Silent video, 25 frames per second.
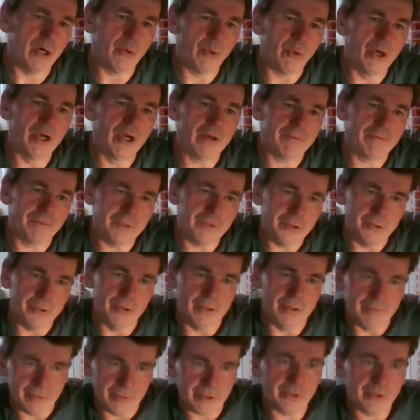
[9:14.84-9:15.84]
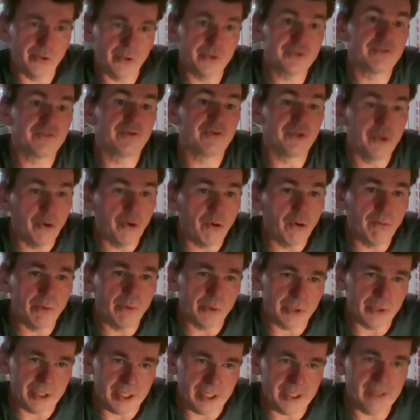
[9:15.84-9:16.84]
work for you over the course of a
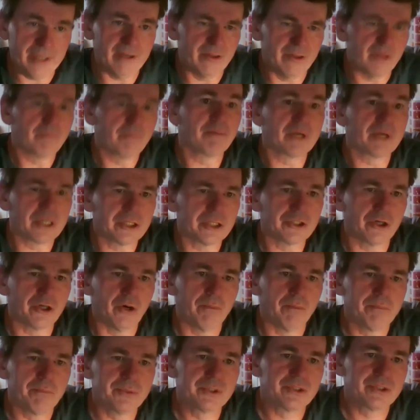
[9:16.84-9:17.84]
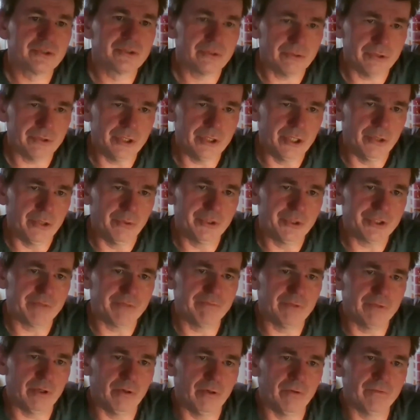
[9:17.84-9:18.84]
normal year are the big jobs, you know, which
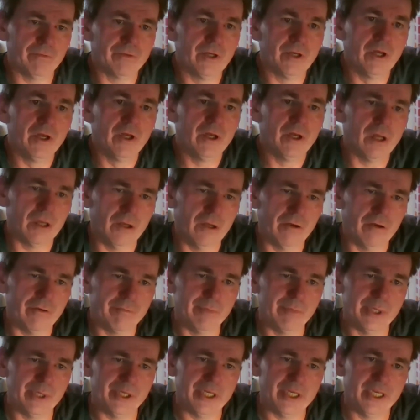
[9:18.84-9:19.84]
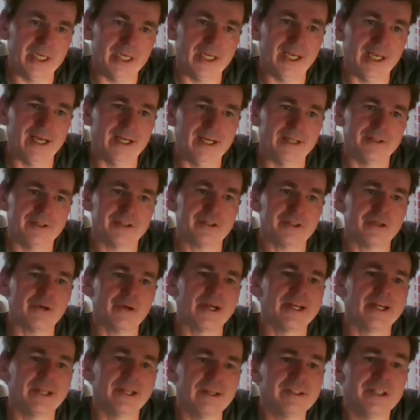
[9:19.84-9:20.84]
involve a lot of money and
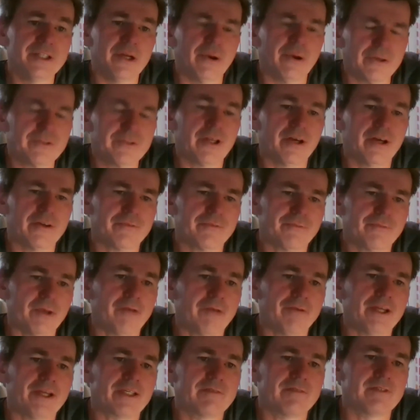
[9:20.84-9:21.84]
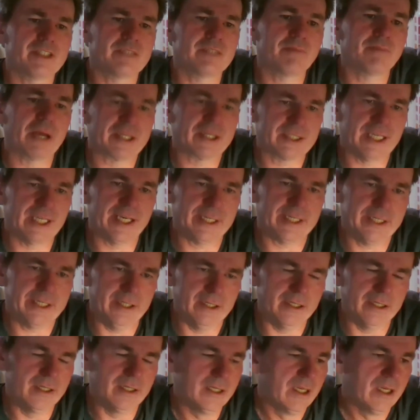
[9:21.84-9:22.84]
great, you know, effectively
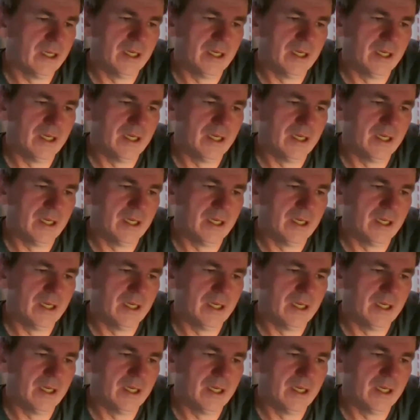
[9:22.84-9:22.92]
spectacular.